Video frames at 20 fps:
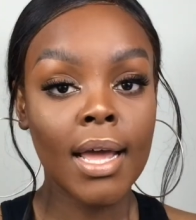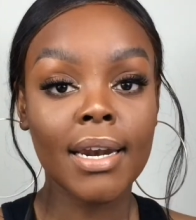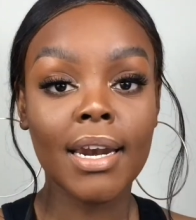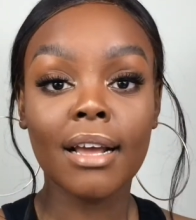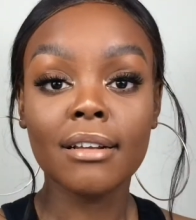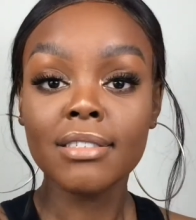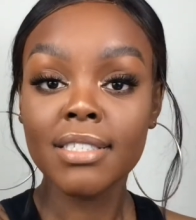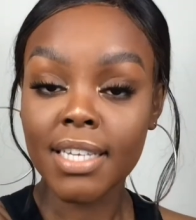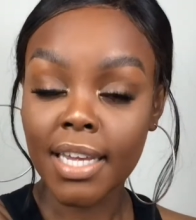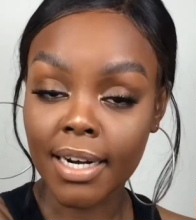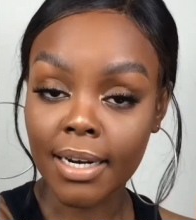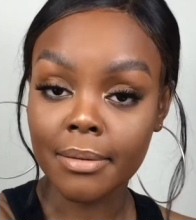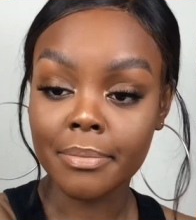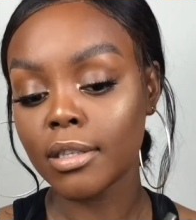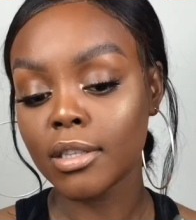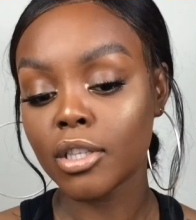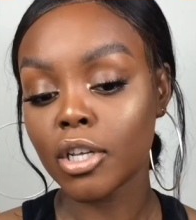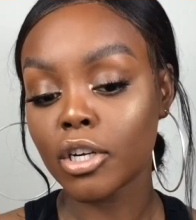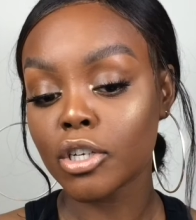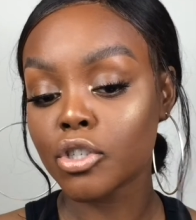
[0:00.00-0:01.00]
Now setting.
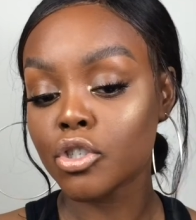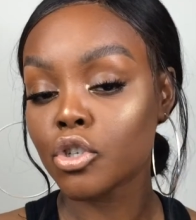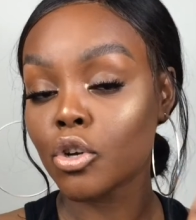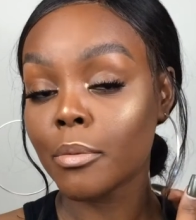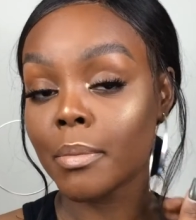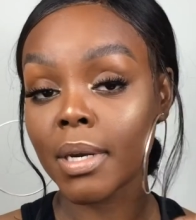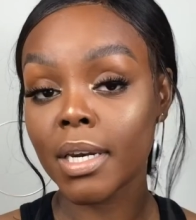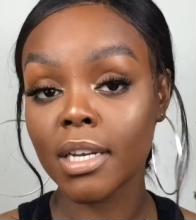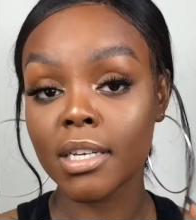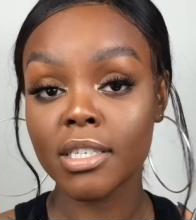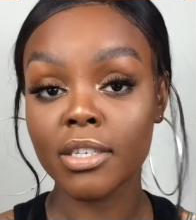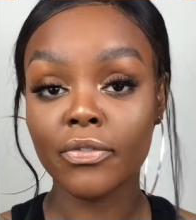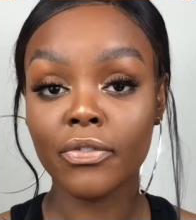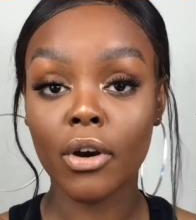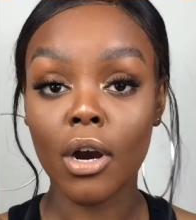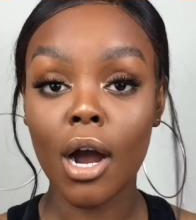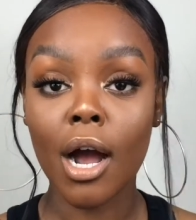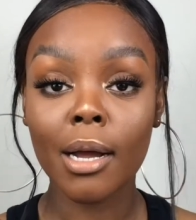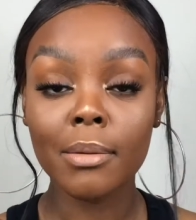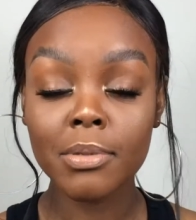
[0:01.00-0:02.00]
There's so many
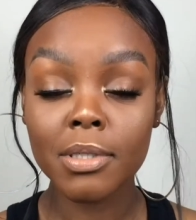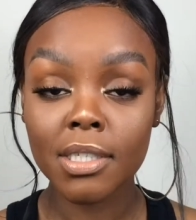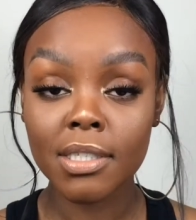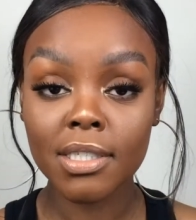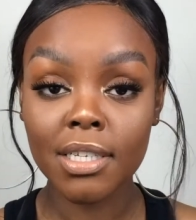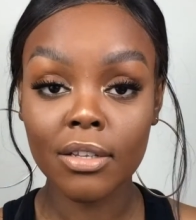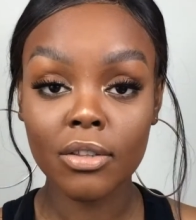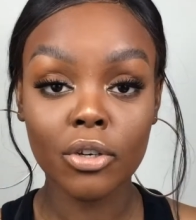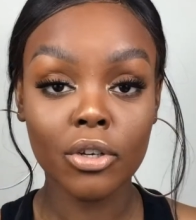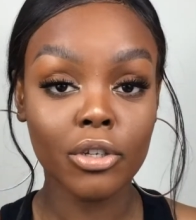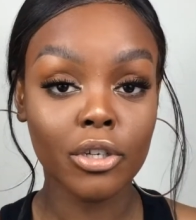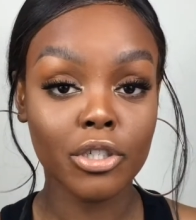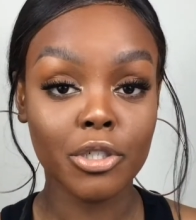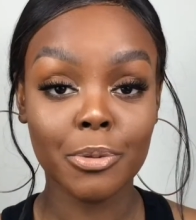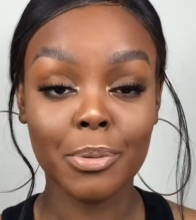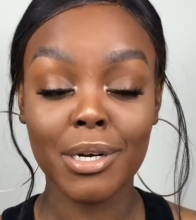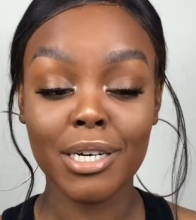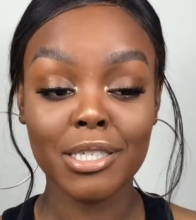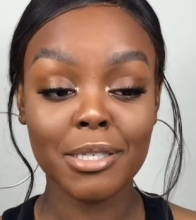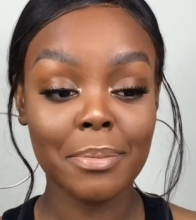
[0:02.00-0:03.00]
different options out there.
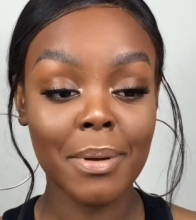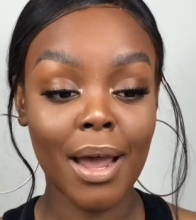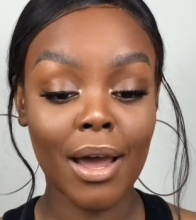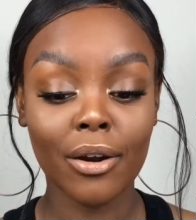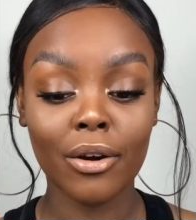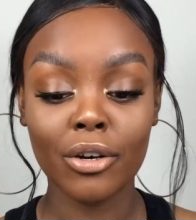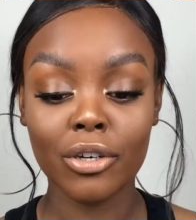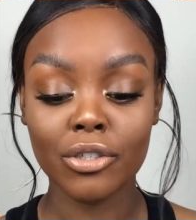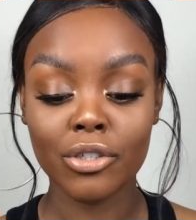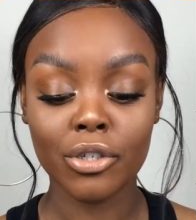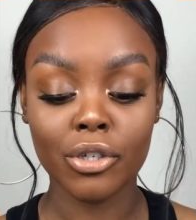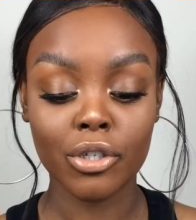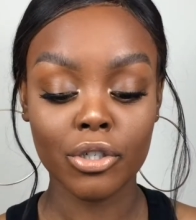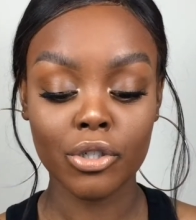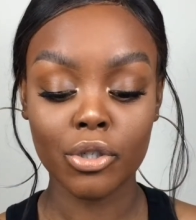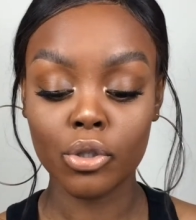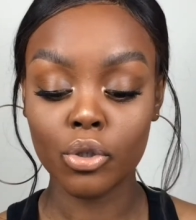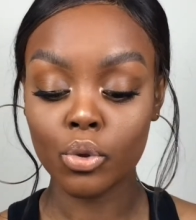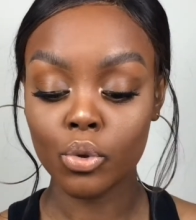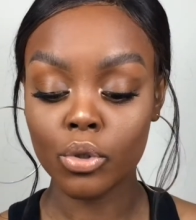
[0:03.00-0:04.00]
There's pressed powders,
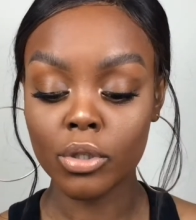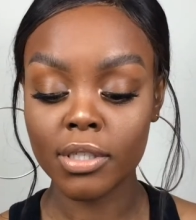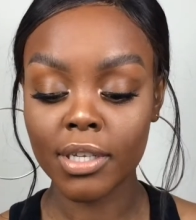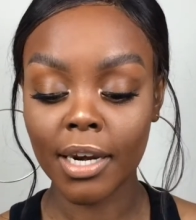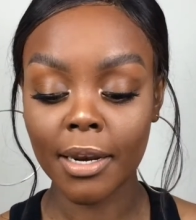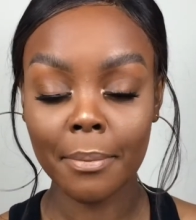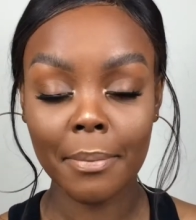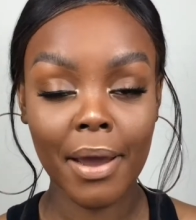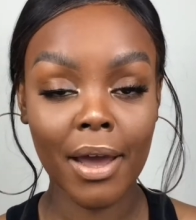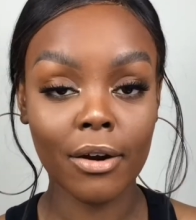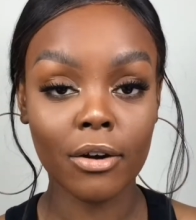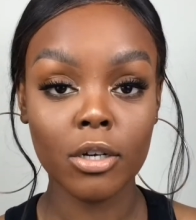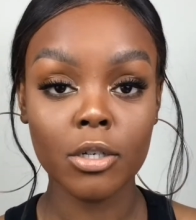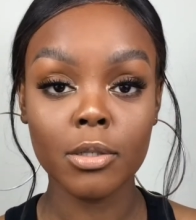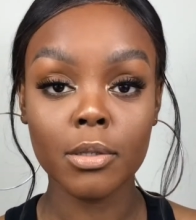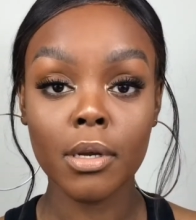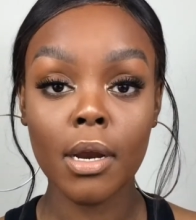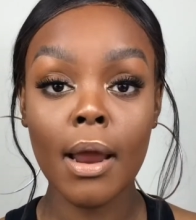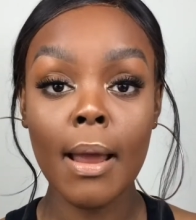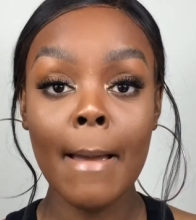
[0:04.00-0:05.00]
there's loose setting
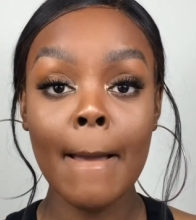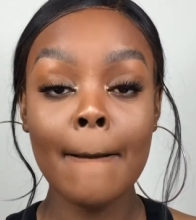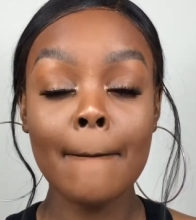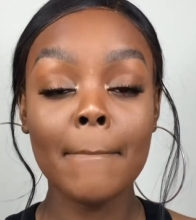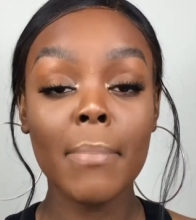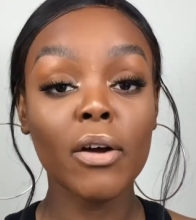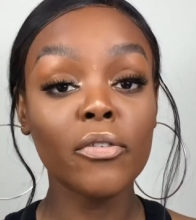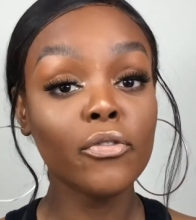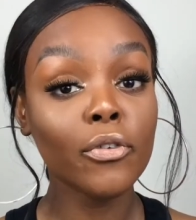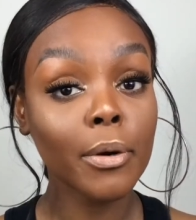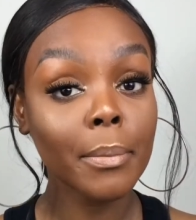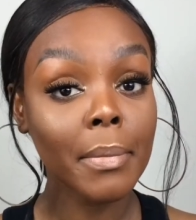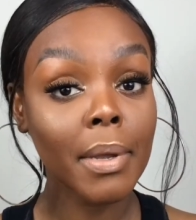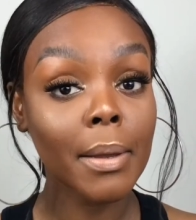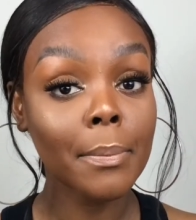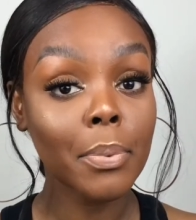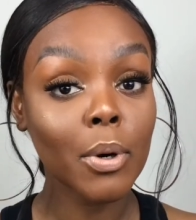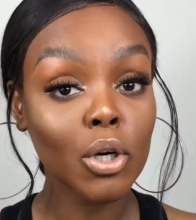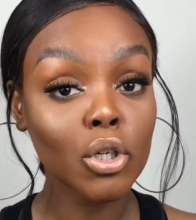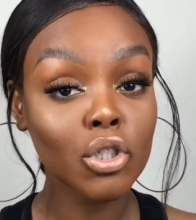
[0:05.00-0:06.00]
powders. But for
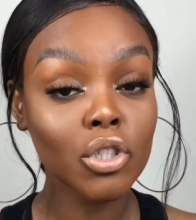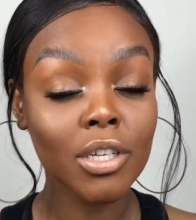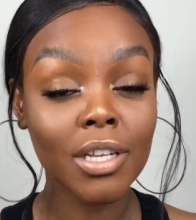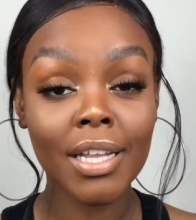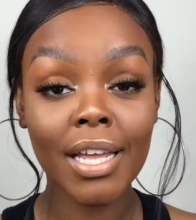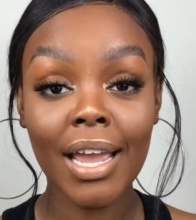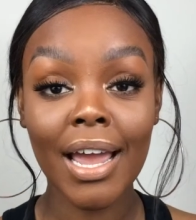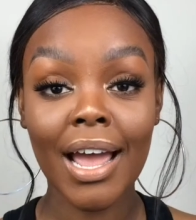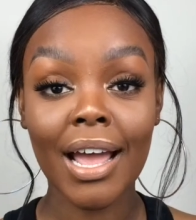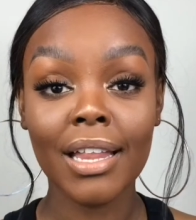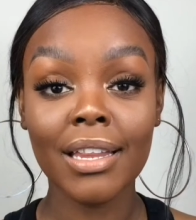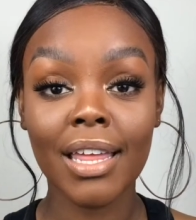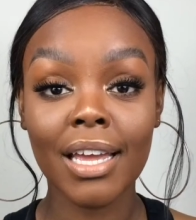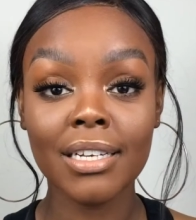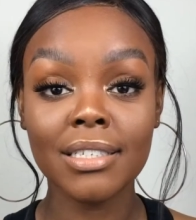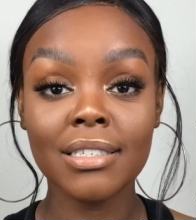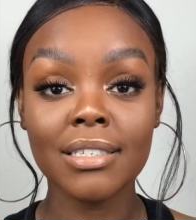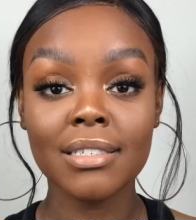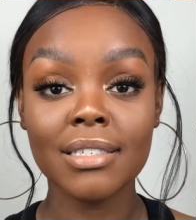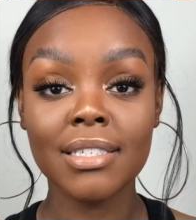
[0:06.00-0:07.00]
me personally, I
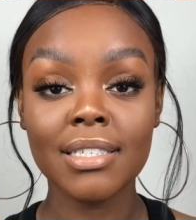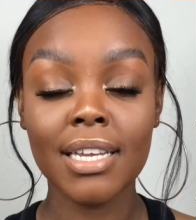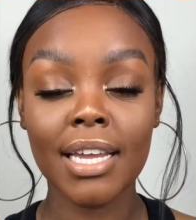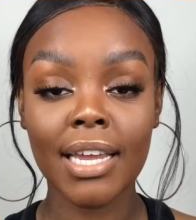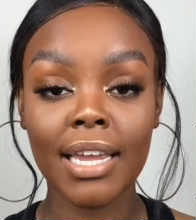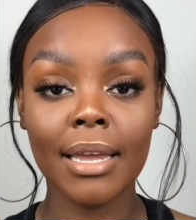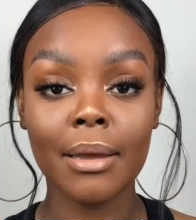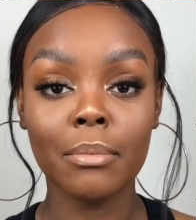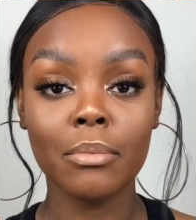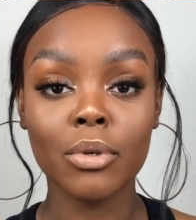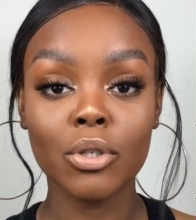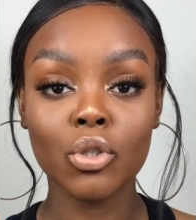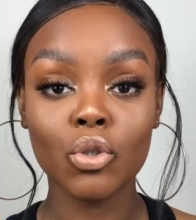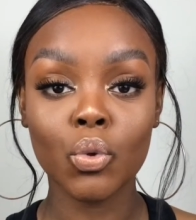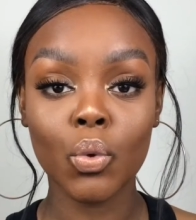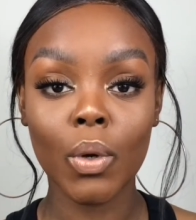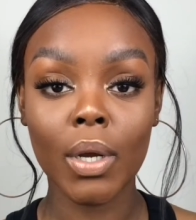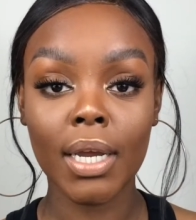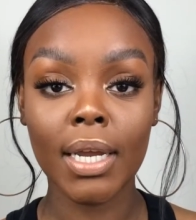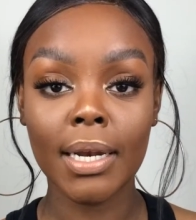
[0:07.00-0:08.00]
like to stick in
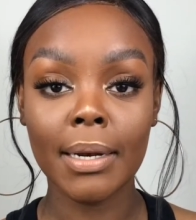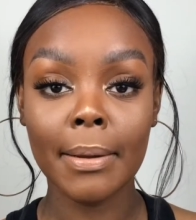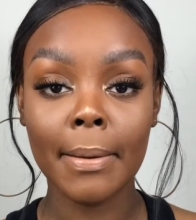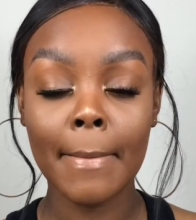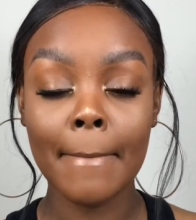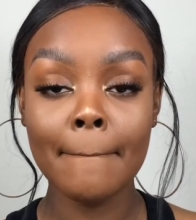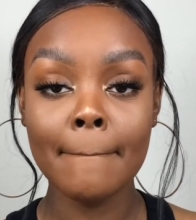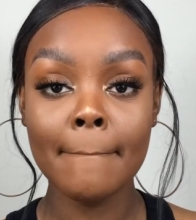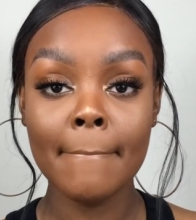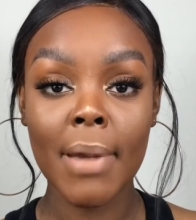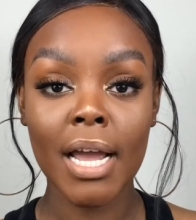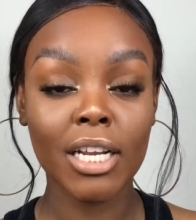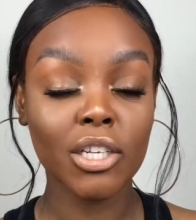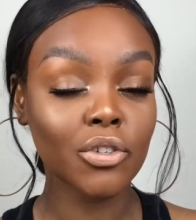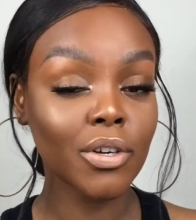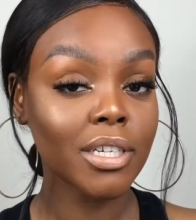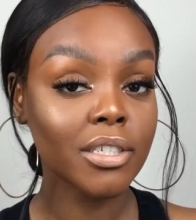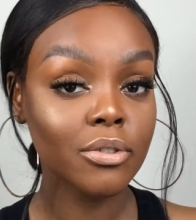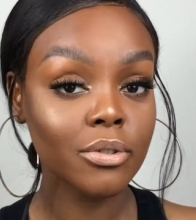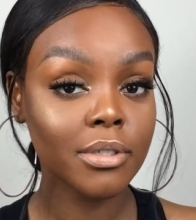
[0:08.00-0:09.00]
between a
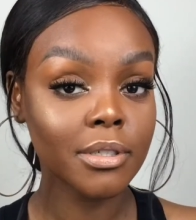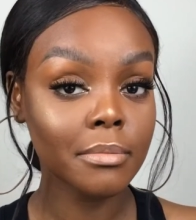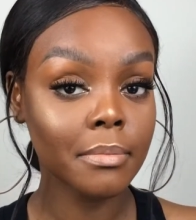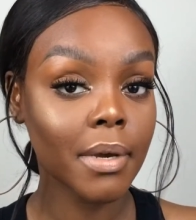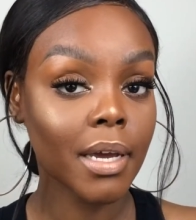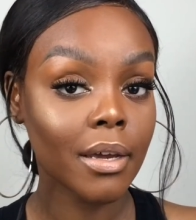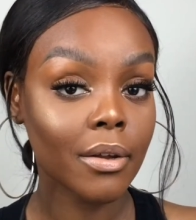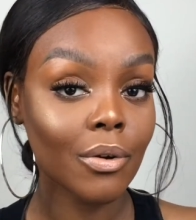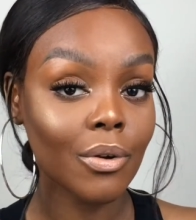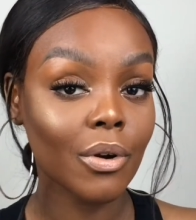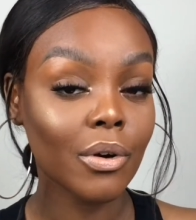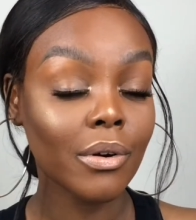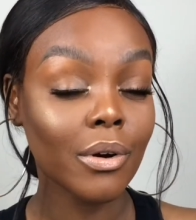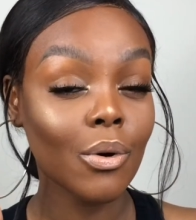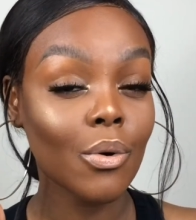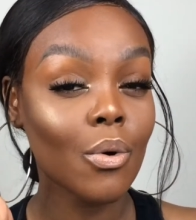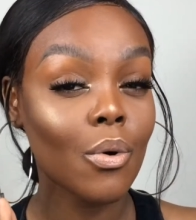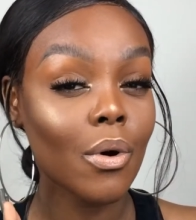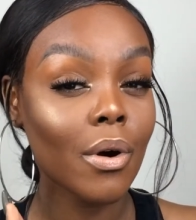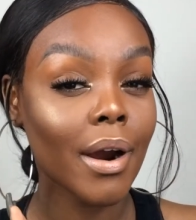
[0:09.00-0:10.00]
translucent powder
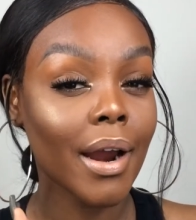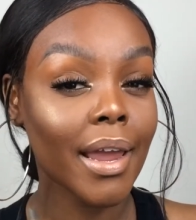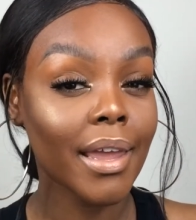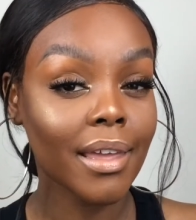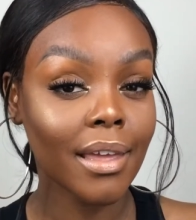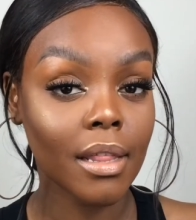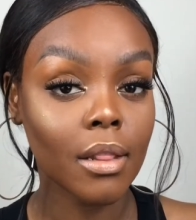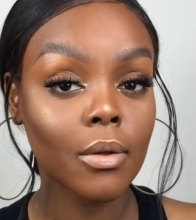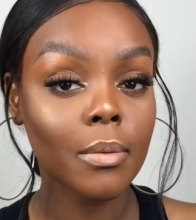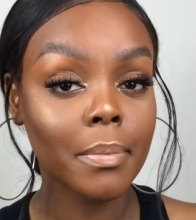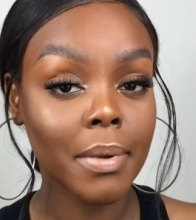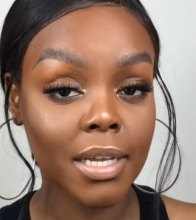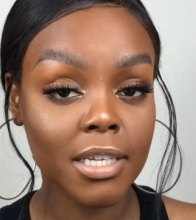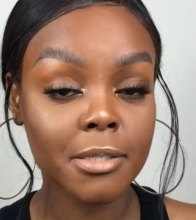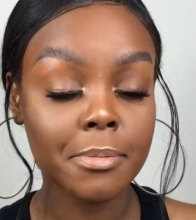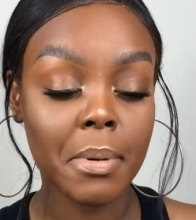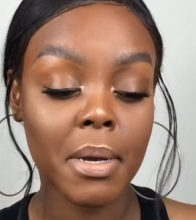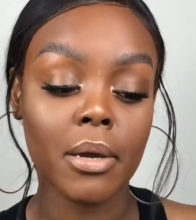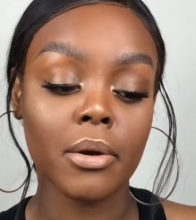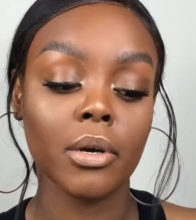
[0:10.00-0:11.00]
or a yellow
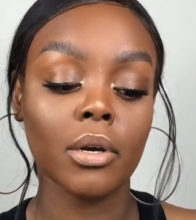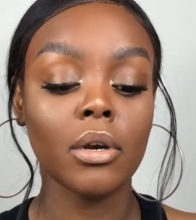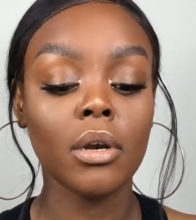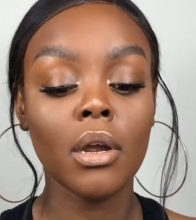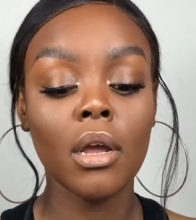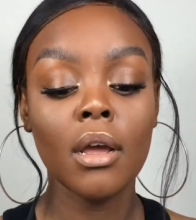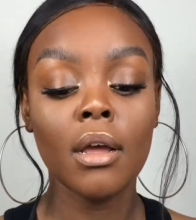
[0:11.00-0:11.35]
base powder.